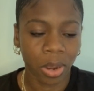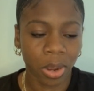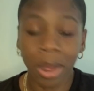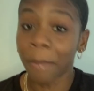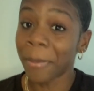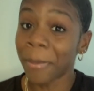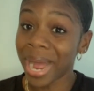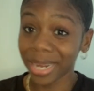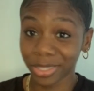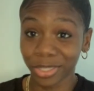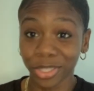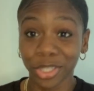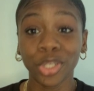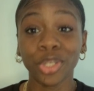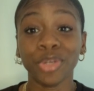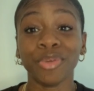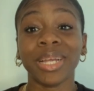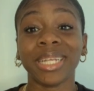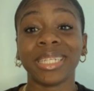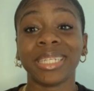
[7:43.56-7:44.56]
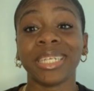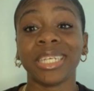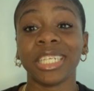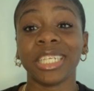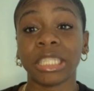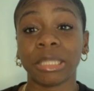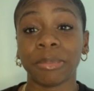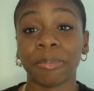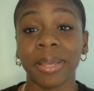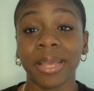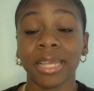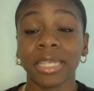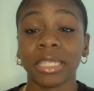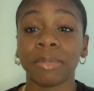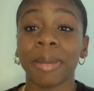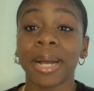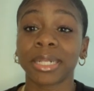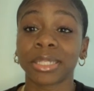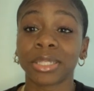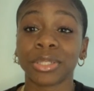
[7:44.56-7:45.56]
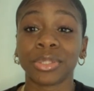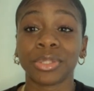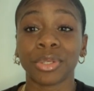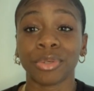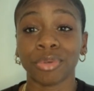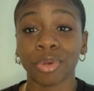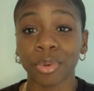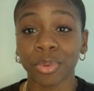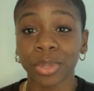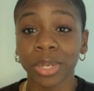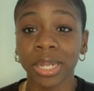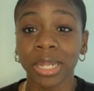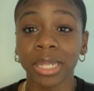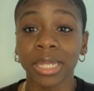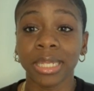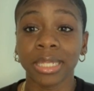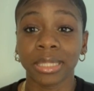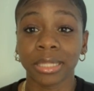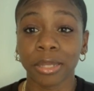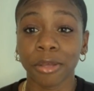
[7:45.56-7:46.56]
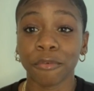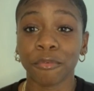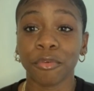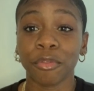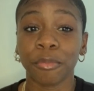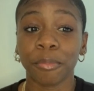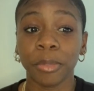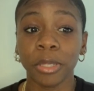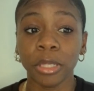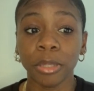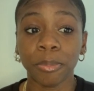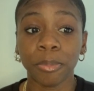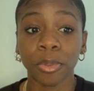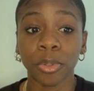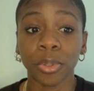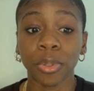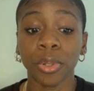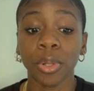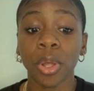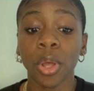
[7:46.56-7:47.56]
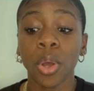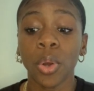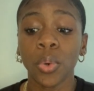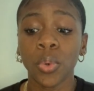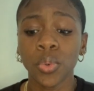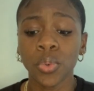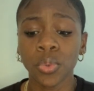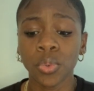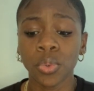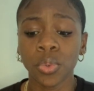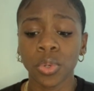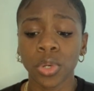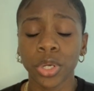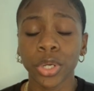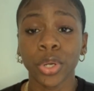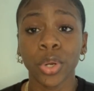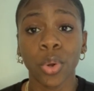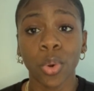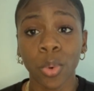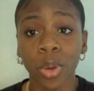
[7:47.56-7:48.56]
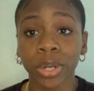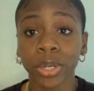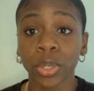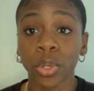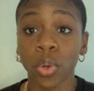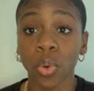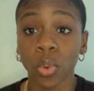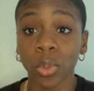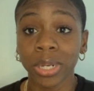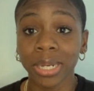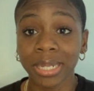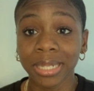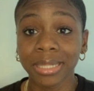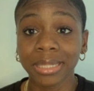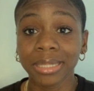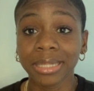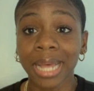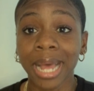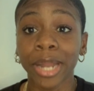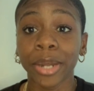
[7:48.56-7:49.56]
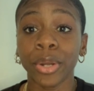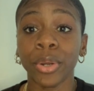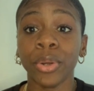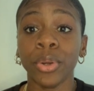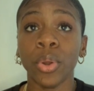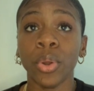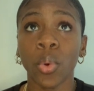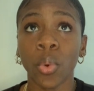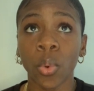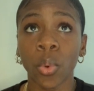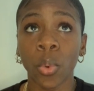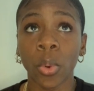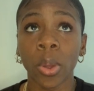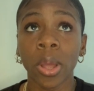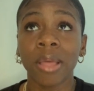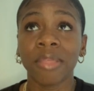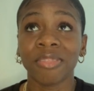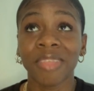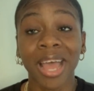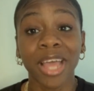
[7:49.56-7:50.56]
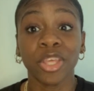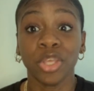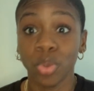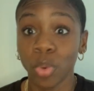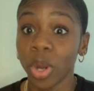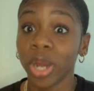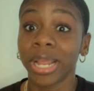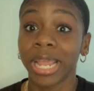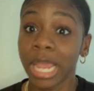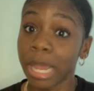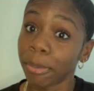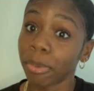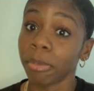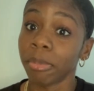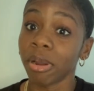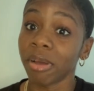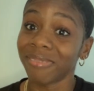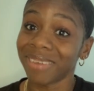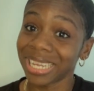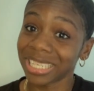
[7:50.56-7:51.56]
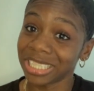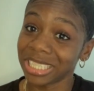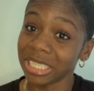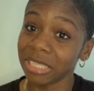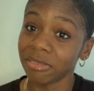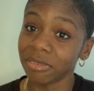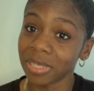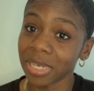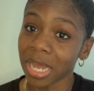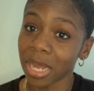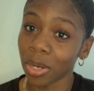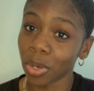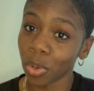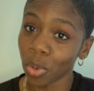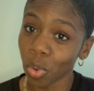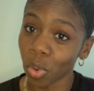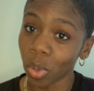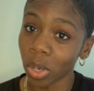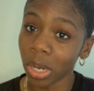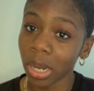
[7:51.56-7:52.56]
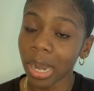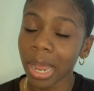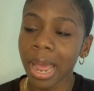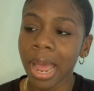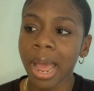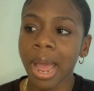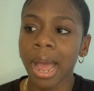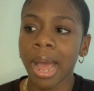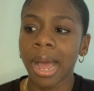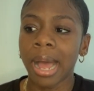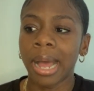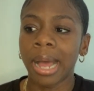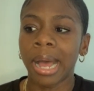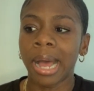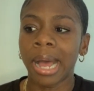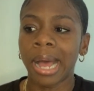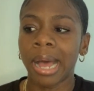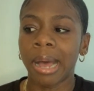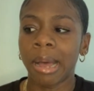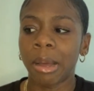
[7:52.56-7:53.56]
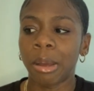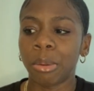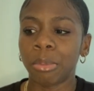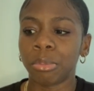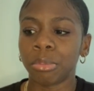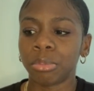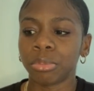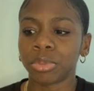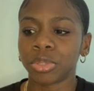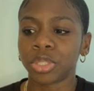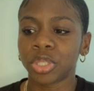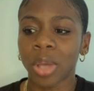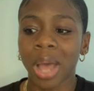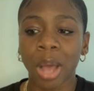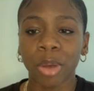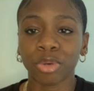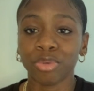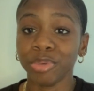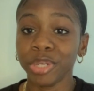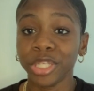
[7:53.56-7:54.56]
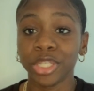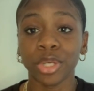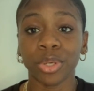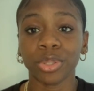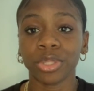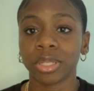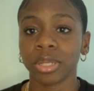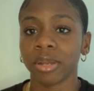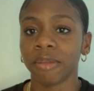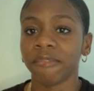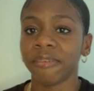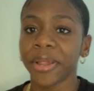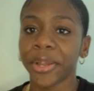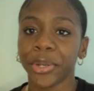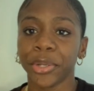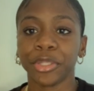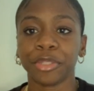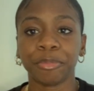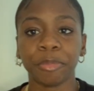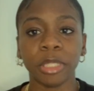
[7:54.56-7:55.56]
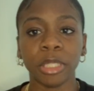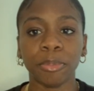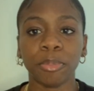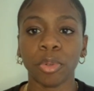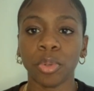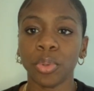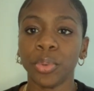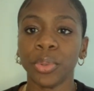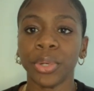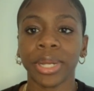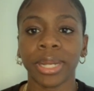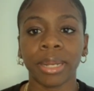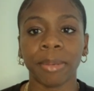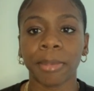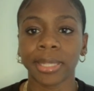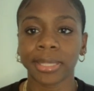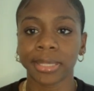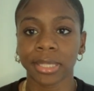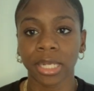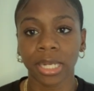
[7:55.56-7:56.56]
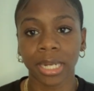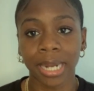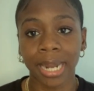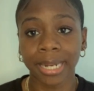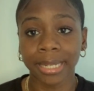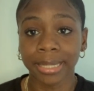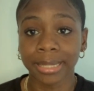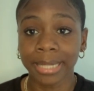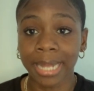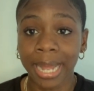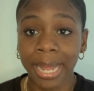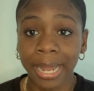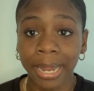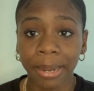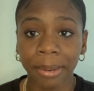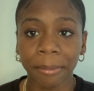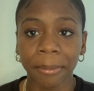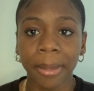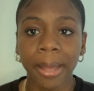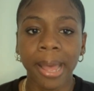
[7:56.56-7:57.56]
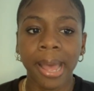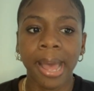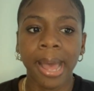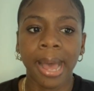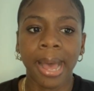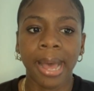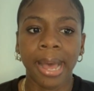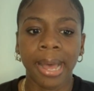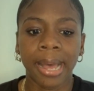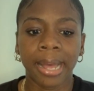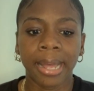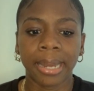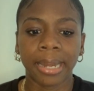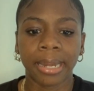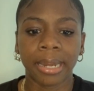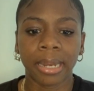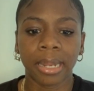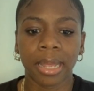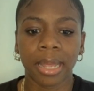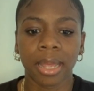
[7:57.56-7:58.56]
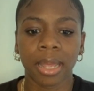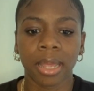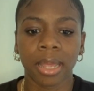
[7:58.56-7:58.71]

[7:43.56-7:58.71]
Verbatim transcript: back to curating your space, back to surrounding yourself with people who know what the goal is and know that you are capable of achieving that goal. Um, so I'll reach out to the various people who were in my circle at the time, and